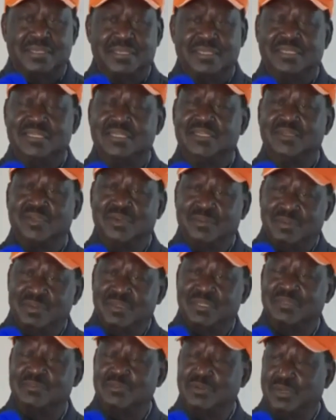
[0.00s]
In a
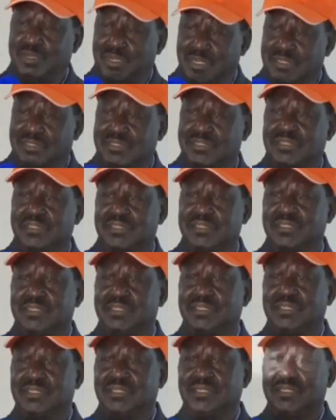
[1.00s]
normal democracy,
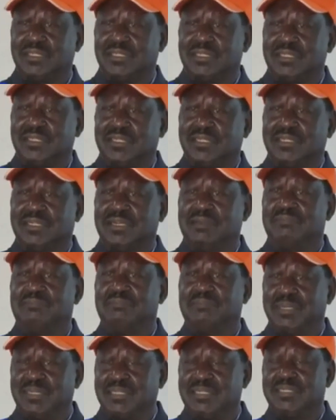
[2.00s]

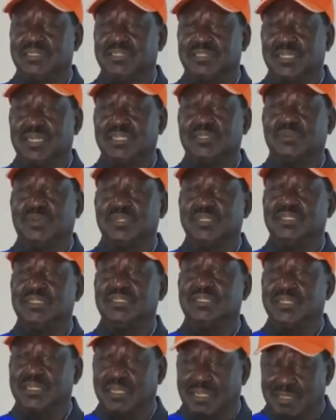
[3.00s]
campaigning starts 1
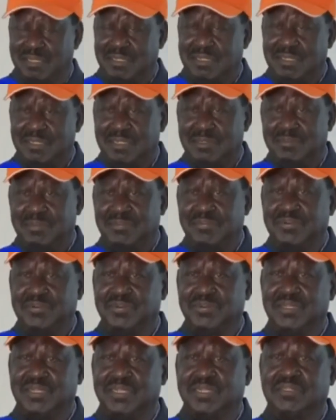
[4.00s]
year before
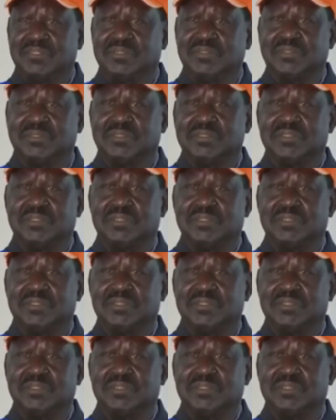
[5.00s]
the elections.